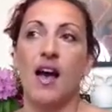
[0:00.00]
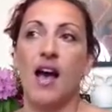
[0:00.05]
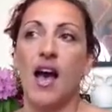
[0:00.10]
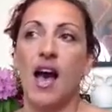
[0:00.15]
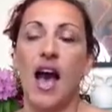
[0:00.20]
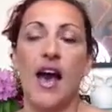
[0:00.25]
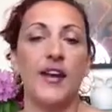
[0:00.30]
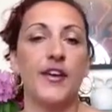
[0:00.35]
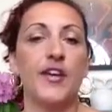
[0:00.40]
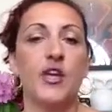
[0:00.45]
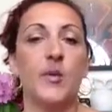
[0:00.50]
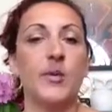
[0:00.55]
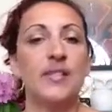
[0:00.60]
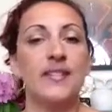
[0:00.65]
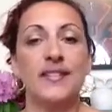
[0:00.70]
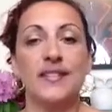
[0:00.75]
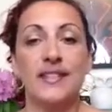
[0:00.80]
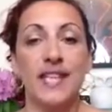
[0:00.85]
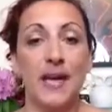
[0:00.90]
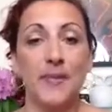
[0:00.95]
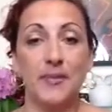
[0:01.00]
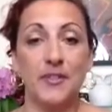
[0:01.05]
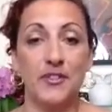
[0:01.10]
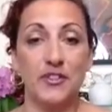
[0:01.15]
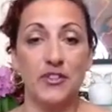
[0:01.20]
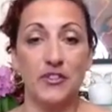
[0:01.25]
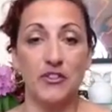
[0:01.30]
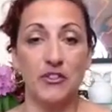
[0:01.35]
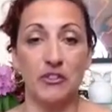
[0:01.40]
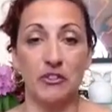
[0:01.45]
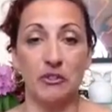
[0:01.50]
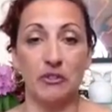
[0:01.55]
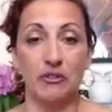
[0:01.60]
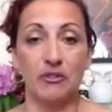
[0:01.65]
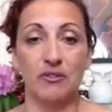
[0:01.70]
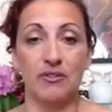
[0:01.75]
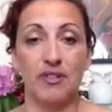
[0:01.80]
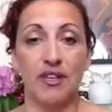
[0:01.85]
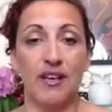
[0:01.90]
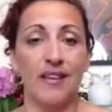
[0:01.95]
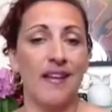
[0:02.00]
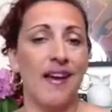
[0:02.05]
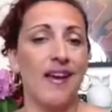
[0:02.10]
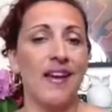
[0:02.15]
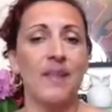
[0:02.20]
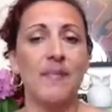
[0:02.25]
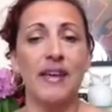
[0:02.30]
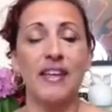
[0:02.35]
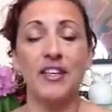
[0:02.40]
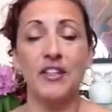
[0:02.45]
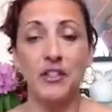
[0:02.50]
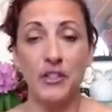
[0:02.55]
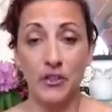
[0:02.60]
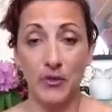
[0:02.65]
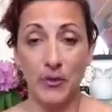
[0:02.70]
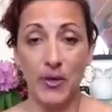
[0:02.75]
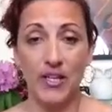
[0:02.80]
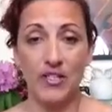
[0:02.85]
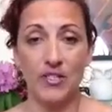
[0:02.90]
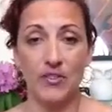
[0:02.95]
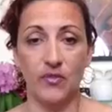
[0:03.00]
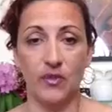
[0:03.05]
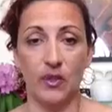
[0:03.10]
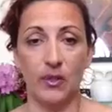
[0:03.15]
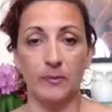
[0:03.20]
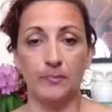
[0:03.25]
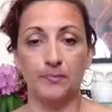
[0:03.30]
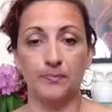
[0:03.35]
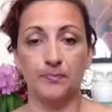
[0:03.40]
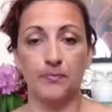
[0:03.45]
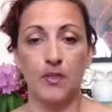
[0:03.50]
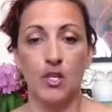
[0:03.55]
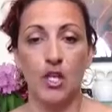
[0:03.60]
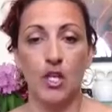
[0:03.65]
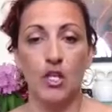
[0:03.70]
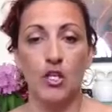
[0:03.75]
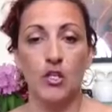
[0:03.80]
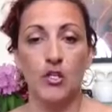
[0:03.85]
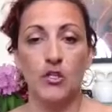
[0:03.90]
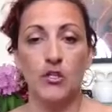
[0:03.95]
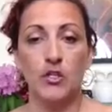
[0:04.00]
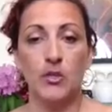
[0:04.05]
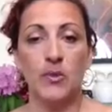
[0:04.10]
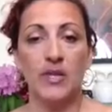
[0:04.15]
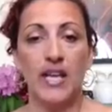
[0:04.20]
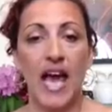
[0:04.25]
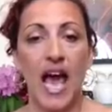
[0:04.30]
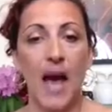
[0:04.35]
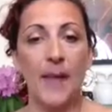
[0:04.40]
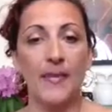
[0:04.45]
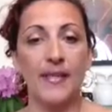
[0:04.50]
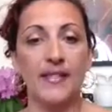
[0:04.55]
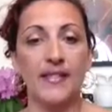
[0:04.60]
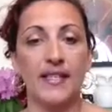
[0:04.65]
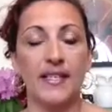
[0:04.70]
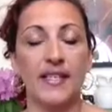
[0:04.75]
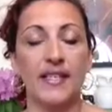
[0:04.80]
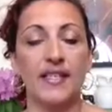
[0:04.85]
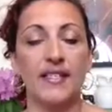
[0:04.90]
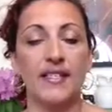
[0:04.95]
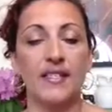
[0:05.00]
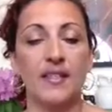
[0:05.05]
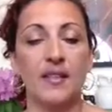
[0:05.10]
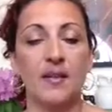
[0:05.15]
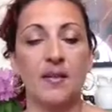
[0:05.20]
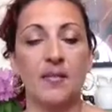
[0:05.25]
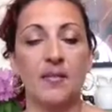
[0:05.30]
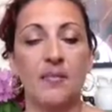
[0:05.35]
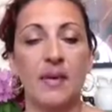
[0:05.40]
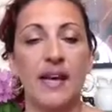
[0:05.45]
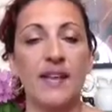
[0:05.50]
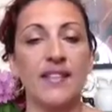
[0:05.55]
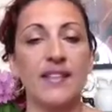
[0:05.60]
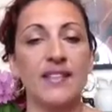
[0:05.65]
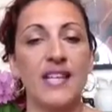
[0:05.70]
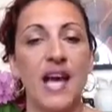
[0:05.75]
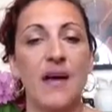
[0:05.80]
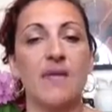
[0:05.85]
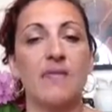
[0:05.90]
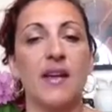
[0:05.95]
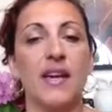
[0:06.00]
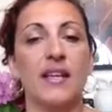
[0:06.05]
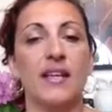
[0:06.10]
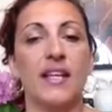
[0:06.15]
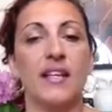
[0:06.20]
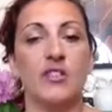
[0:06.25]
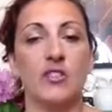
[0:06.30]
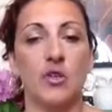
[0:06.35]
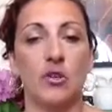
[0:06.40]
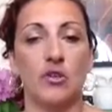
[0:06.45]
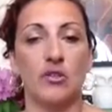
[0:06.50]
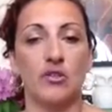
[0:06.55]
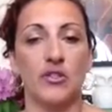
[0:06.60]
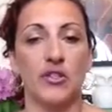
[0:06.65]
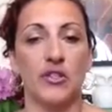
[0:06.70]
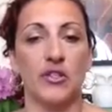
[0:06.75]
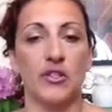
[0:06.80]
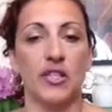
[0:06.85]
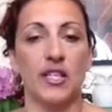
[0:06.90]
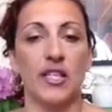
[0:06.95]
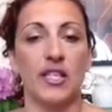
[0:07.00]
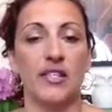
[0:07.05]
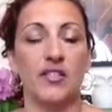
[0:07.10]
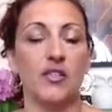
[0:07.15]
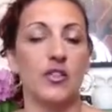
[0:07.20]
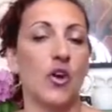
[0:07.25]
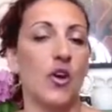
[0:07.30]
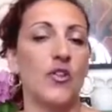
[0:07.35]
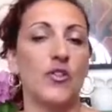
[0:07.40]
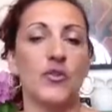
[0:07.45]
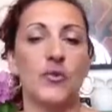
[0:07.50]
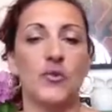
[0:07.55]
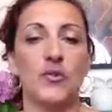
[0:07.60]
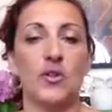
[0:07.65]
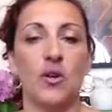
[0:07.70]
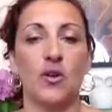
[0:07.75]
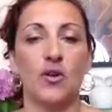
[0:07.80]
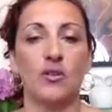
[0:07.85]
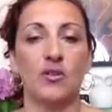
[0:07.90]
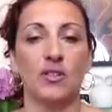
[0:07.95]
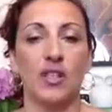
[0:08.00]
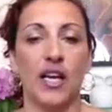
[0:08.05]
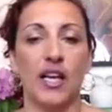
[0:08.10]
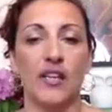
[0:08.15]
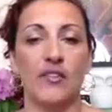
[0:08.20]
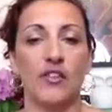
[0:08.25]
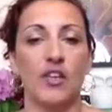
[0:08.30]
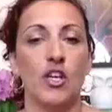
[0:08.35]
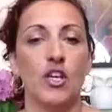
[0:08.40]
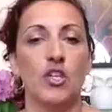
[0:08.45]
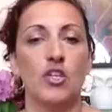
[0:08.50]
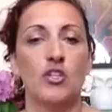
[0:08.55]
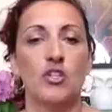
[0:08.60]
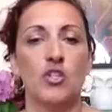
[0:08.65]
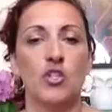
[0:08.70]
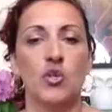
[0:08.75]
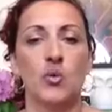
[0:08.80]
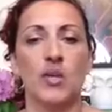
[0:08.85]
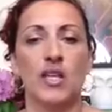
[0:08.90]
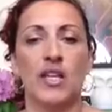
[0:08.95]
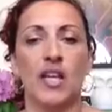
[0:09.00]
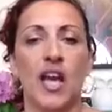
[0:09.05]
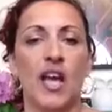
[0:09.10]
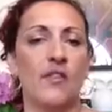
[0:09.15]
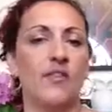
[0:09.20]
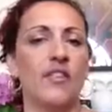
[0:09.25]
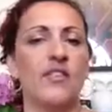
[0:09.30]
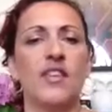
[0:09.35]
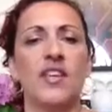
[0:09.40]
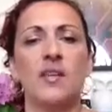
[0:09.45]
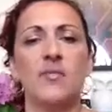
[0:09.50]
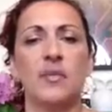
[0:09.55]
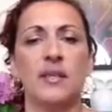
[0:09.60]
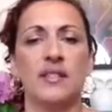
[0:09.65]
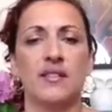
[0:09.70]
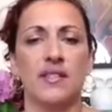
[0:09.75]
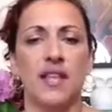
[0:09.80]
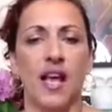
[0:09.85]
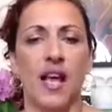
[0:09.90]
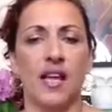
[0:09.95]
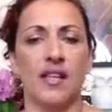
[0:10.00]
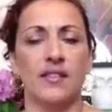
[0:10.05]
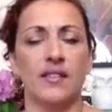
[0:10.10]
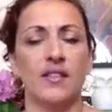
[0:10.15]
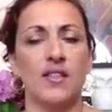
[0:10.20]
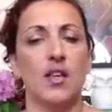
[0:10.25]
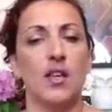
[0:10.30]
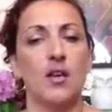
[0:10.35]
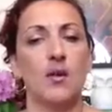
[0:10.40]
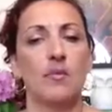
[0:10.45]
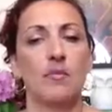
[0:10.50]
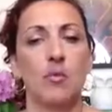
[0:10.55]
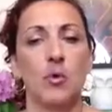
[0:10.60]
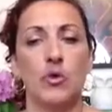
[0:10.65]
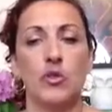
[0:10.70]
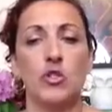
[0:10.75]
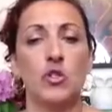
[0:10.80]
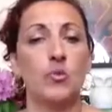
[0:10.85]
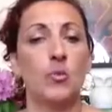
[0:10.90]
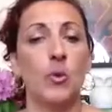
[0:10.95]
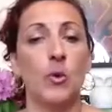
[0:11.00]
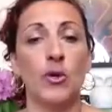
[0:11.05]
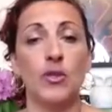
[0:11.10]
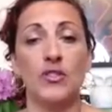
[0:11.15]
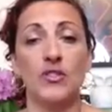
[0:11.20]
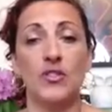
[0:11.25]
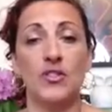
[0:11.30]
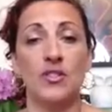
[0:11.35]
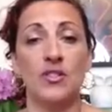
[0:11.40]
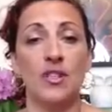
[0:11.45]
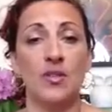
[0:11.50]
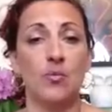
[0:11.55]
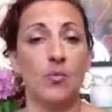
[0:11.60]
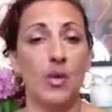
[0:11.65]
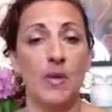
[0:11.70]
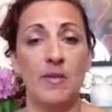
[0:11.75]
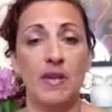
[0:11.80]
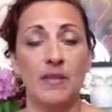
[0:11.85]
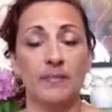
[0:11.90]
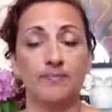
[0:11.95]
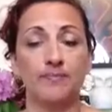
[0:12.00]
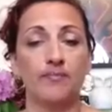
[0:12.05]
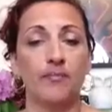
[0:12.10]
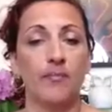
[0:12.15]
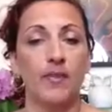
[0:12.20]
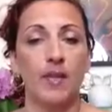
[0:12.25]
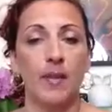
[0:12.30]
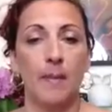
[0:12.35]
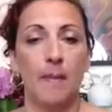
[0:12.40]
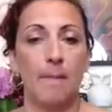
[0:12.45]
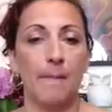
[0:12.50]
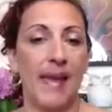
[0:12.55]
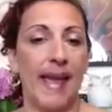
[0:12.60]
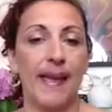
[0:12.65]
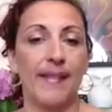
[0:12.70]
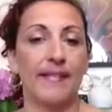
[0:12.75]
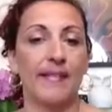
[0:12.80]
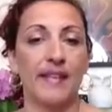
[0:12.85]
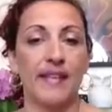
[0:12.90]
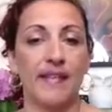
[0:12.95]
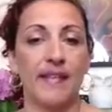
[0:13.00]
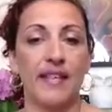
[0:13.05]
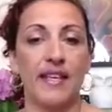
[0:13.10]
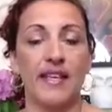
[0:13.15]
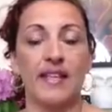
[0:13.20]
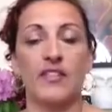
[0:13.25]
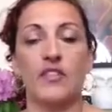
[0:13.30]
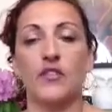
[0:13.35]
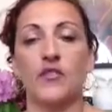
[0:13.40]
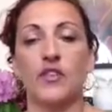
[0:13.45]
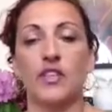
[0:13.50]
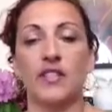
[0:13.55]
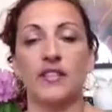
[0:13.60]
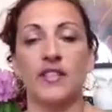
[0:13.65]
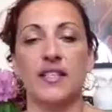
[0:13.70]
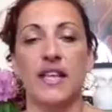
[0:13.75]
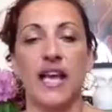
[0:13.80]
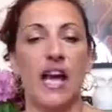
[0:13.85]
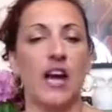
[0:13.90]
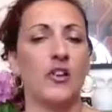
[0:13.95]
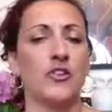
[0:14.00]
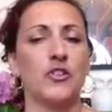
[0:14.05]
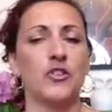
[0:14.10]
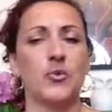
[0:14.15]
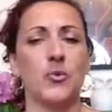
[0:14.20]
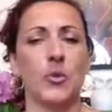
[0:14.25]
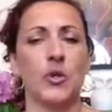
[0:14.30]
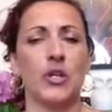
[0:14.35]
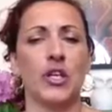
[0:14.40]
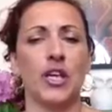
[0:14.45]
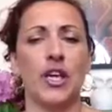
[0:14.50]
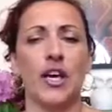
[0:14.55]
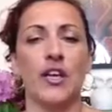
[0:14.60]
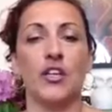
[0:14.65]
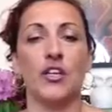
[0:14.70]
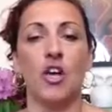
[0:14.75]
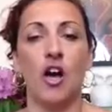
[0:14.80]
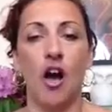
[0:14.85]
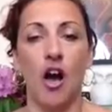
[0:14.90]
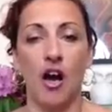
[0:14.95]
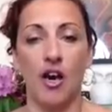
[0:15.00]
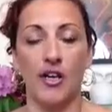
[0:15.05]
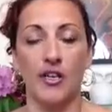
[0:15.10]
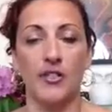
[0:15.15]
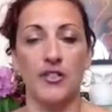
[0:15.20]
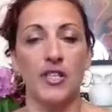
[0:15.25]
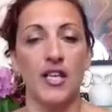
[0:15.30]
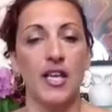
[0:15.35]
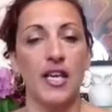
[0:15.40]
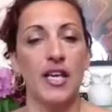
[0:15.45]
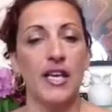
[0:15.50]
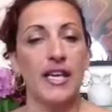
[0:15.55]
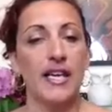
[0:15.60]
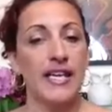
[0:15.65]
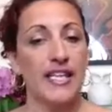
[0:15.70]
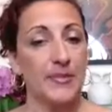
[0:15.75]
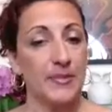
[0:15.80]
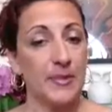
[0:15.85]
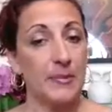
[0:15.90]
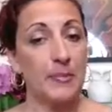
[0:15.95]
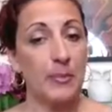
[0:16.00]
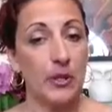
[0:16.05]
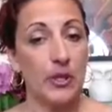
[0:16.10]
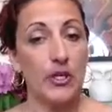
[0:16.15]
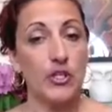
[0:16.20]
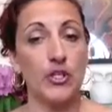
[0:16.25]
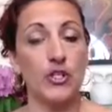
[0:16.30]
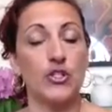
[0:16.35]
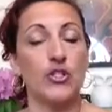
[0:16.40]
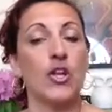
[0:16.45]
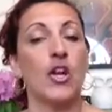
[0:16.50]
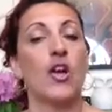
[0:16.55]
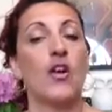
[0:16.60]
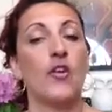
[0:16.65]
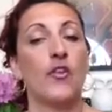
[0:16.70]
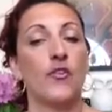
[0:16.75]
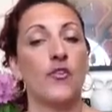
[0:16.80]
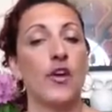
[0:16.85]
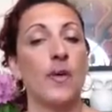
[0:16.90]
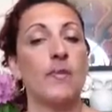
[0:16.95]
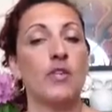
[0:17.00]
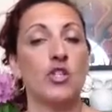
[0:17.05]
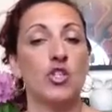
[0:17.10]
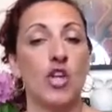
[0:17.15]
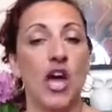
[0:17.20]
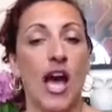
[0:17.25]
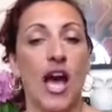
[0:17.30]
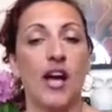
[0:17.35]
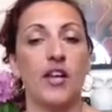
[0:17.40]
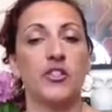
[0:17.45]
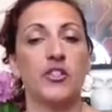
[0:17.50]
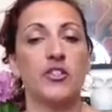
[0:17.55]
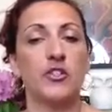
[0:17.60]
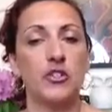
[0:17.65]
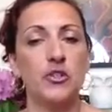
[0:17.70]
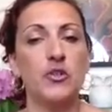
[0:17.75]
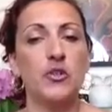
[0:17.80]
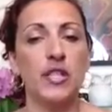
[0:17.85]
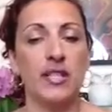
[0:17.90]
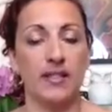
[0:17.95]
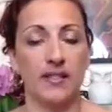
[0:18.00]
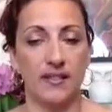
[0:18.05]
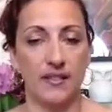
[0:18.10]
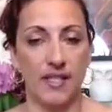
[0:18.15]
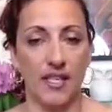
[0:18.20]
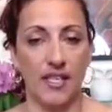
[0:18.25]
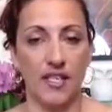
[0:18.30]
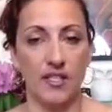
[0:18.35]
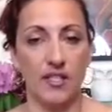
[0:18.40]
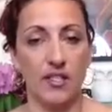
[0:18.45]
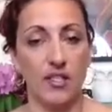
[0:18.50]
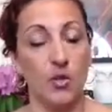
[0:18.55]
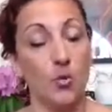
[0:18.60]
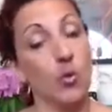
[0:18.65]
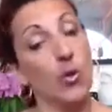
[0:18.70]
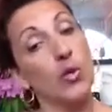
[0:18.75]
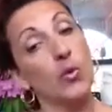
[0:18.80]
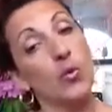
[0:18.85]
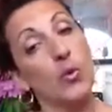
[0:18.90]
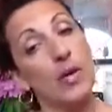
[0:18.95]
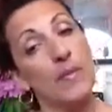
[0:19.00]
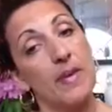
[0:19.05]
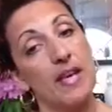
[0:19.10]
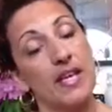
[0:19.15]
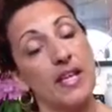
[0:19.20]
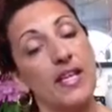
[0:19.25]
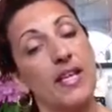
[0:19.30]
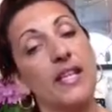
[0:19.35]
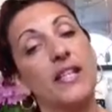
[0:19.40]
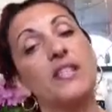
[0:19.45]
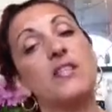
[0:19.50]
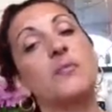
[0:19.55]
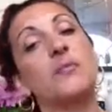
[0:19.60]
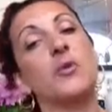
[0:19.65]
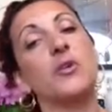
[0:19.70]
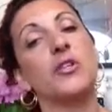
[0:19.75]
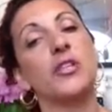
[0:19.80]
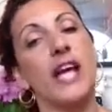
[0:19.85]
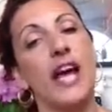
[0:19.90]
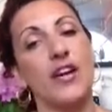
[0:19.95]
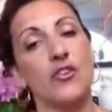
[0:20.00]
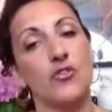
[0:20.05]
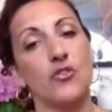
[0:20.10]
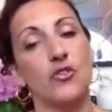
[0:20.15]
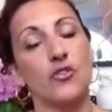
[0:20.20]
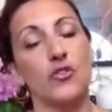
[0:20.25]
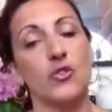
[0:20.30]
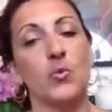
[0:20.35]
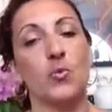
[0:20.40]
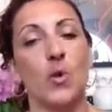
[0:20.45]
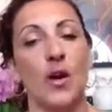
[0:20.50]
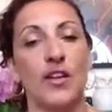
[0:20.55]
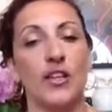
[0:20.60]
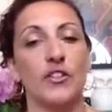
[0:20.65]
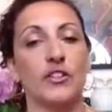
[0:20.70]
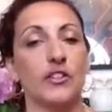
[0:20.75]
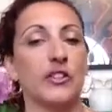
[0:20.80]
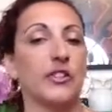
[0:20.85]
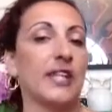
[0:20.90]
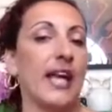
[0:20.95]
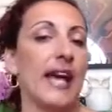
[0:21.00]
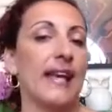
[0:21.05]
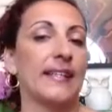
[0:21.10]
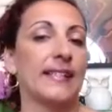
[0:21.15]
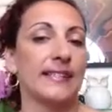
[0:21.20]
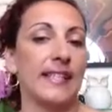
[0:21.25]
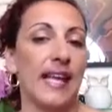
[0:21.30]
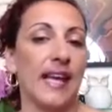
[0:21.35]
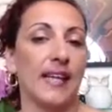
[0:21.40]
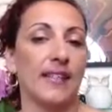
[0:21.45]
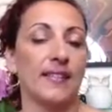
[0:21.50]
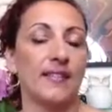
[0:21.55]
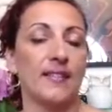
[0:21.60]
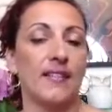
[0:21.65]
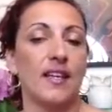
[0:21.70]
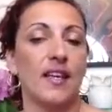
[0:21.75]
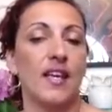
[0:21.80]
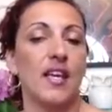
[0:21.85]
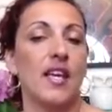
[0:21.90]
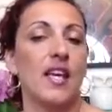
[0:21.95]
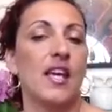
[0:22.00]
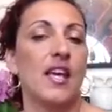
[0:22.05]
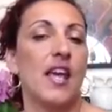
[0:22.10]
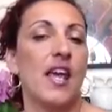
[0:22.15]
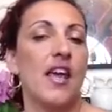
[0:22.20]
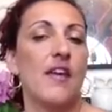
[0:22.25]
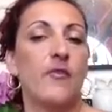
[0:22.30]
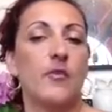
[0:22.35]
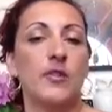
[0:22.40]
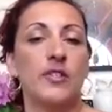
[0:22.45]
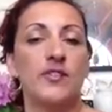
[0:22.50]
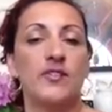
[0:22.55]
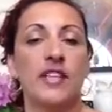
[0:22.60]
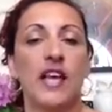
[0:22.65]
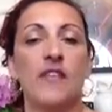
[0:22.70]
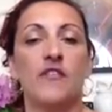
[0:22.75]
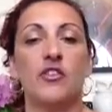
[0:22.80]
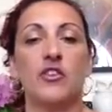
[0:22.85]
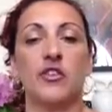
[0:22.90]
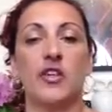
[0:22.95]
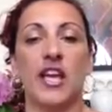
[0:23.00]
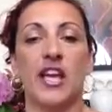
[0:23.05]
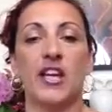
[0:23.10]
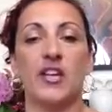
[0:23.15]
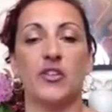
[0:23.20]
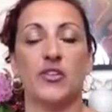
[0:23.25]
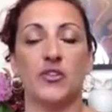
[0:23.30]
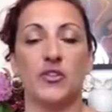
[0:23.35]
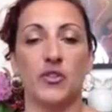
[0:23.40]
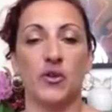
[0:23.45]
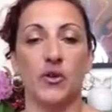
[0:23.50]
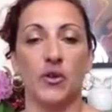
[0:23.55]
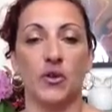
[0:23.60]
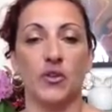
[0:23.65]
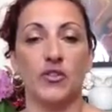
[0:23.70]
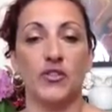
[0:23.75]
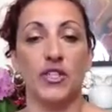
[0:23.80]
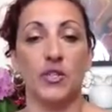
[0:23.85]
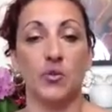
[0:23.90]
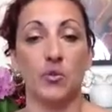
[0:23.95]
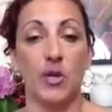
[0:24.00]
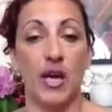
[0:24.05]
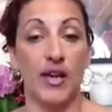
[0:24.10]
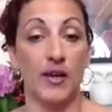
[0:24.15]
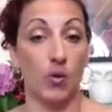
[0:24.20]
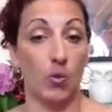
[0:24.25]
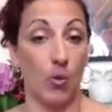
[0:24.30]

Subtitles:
how to know what steps to do, and how to make it look graceful. So what happens is, by the time a man gets older, he has gone through his whole life doing everything but dance. More sports than women, manly things, fixing houses, working on cars. He's been pushed from a child to do these things. Where women, it's more natural to want to learn how to dance. If we're 7 or 8 years old and we're at a